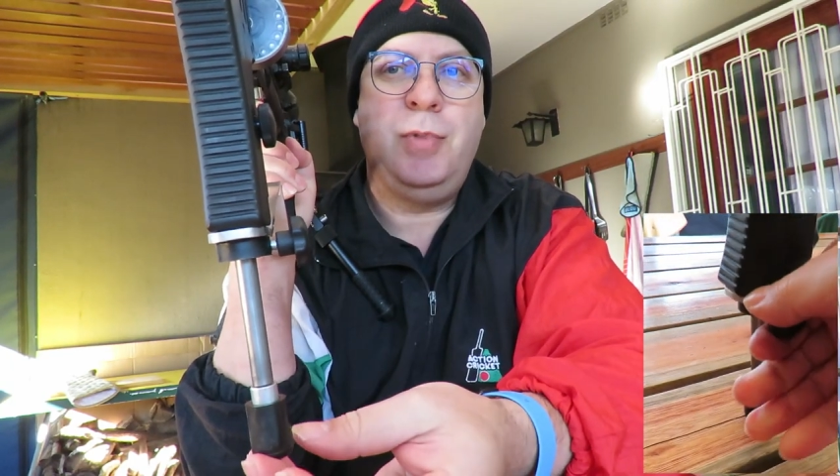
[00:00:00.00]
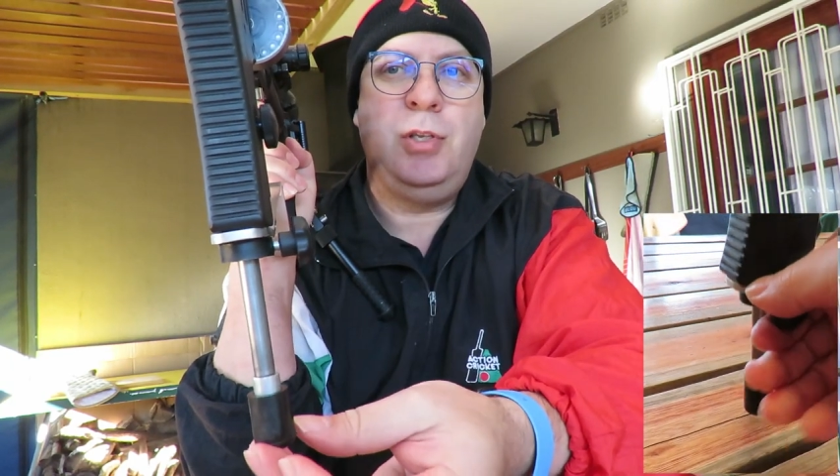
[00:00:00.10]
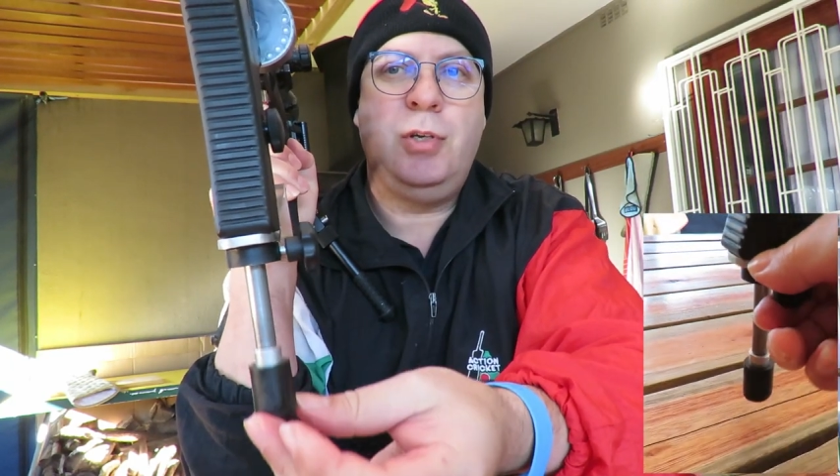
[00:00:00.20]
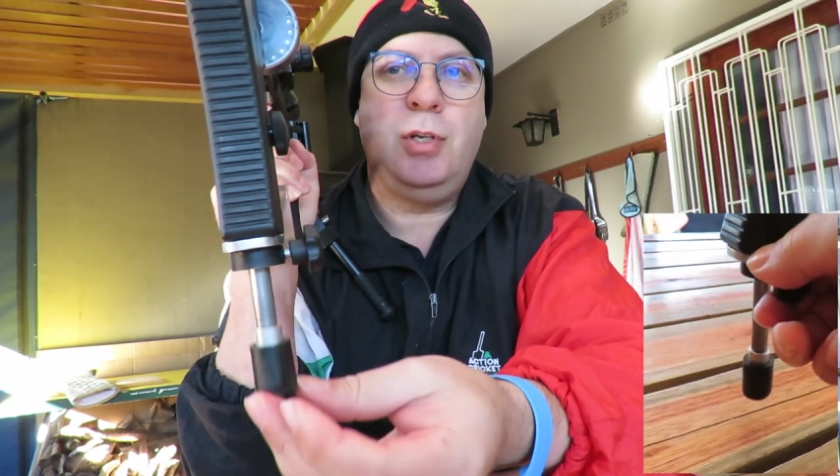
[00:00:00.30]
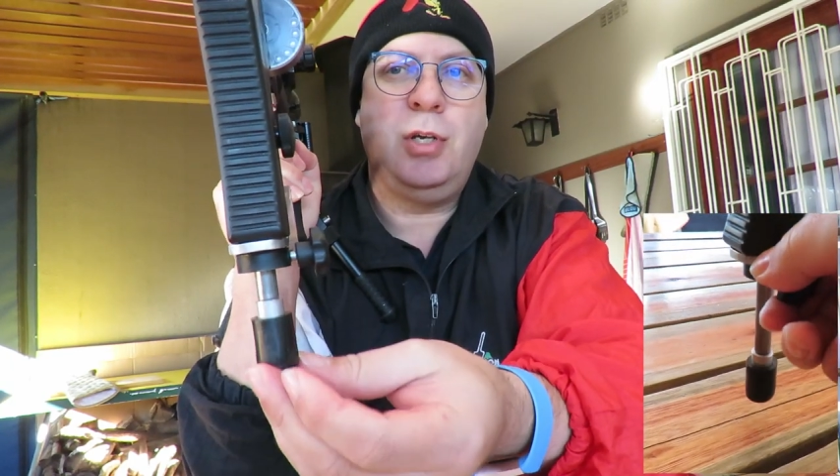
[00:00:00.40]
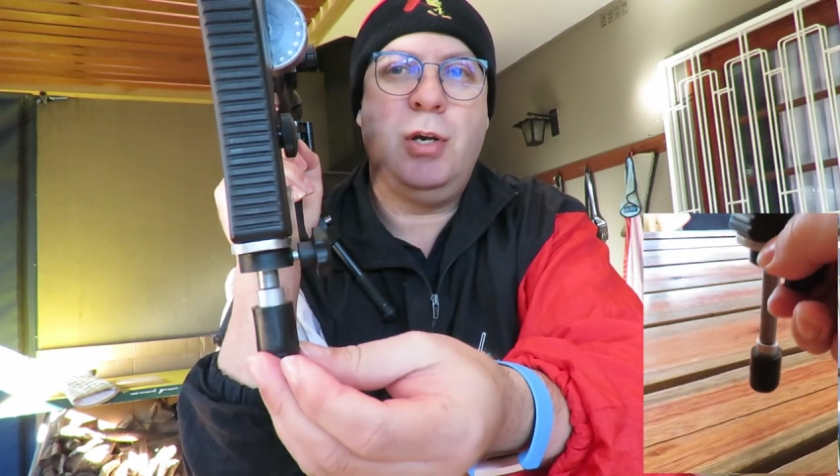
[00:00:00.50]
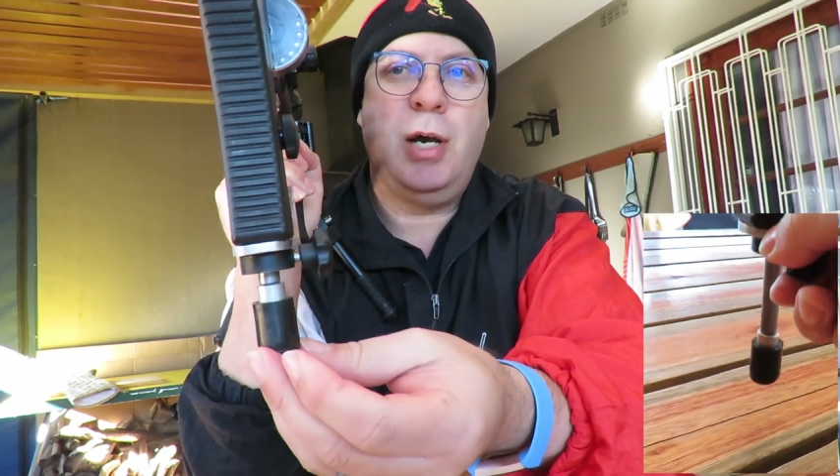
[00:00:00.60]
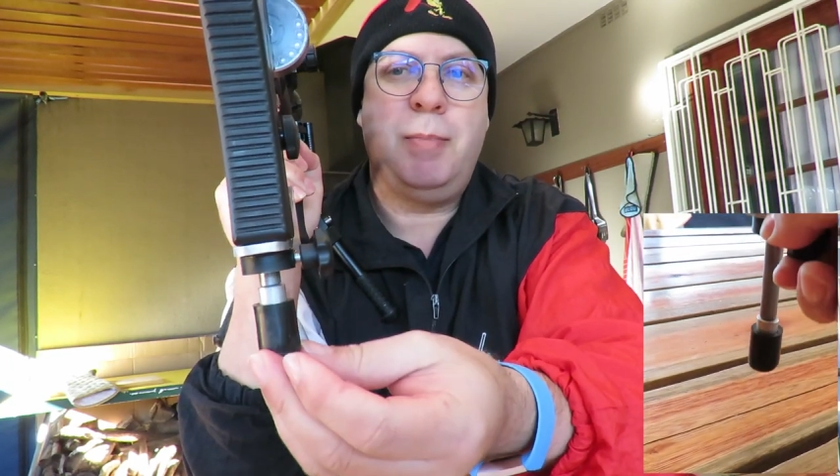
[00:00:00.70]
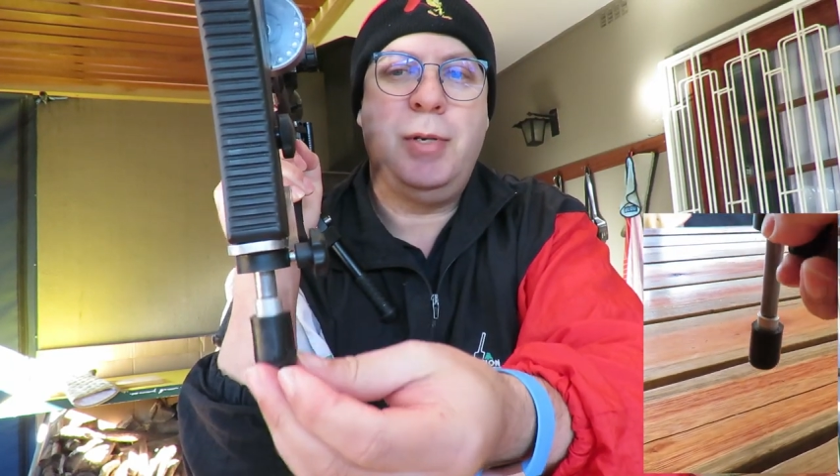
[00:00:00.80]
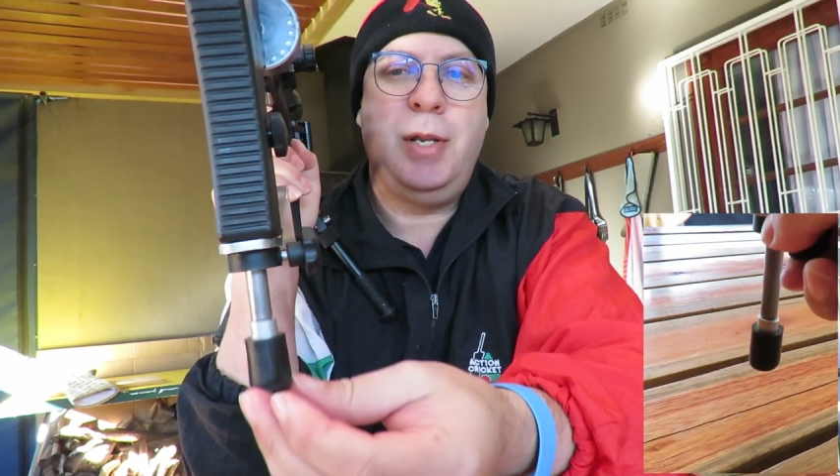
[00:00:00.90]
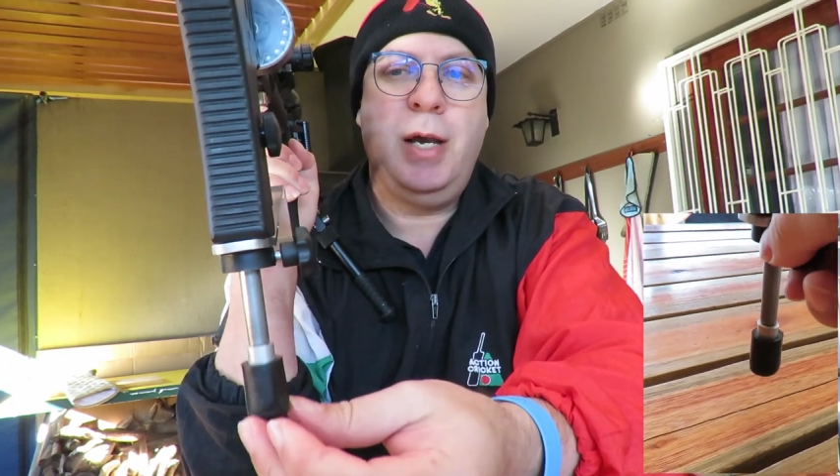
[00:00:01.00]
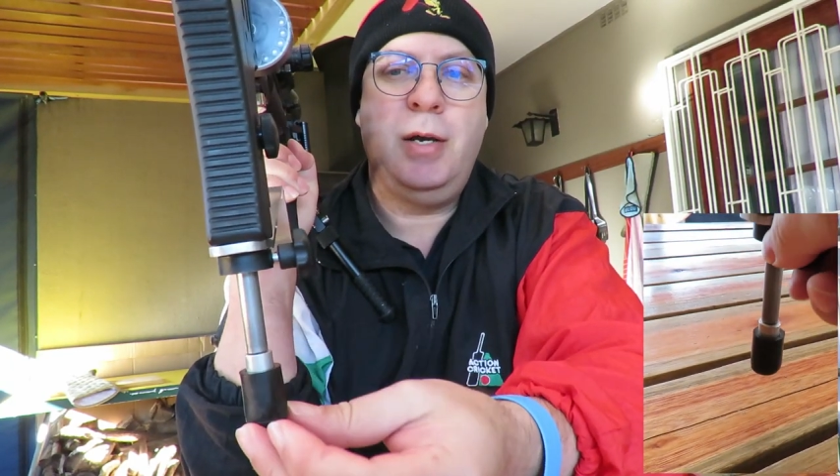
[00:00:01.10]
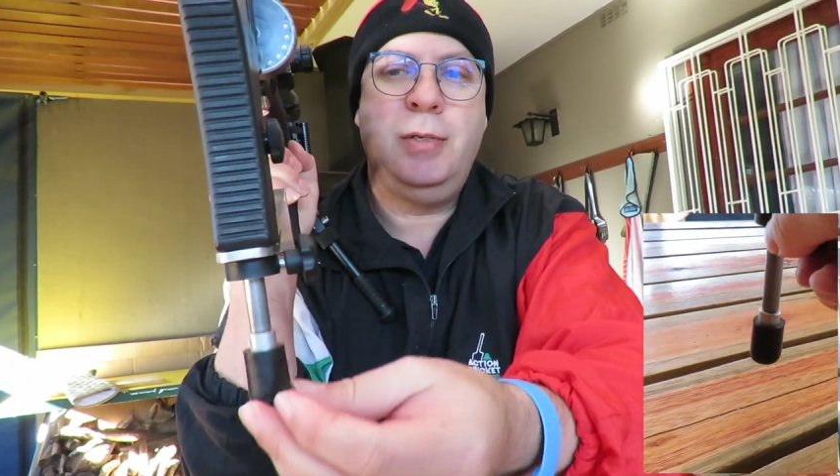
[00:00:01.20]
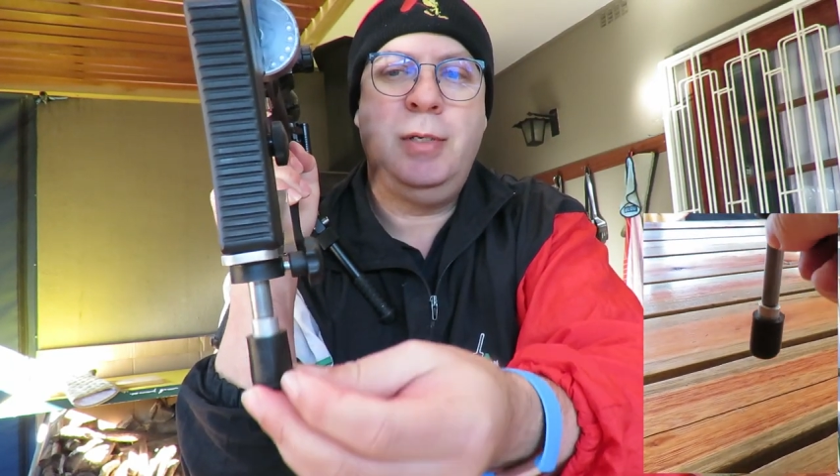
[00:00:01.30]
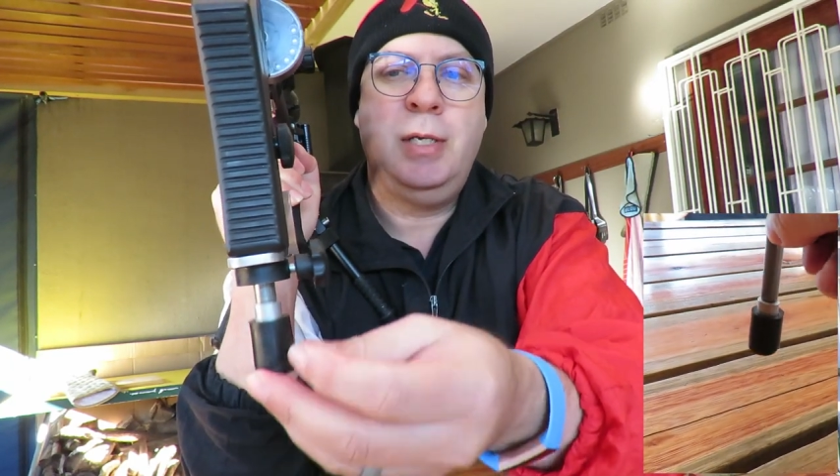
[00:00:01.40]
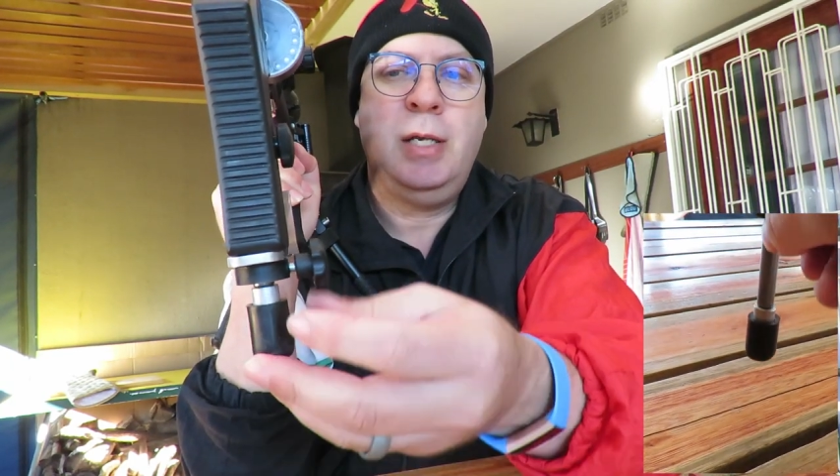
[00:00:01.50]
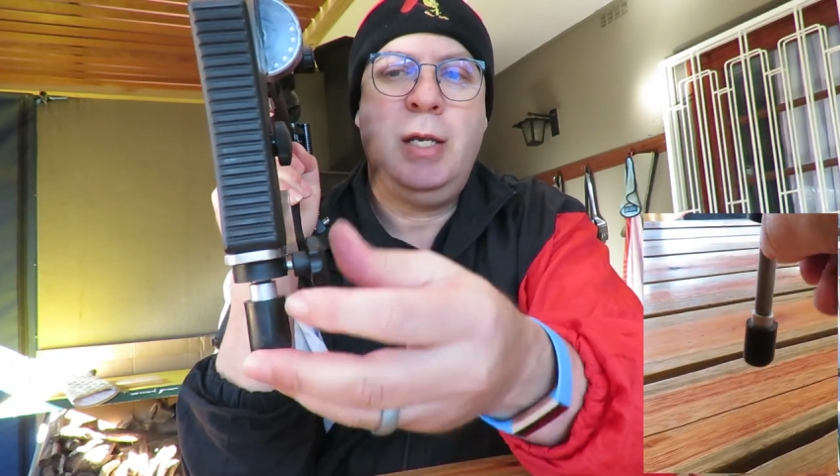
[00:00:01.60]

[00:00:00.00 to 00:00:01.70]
that you can go up and down.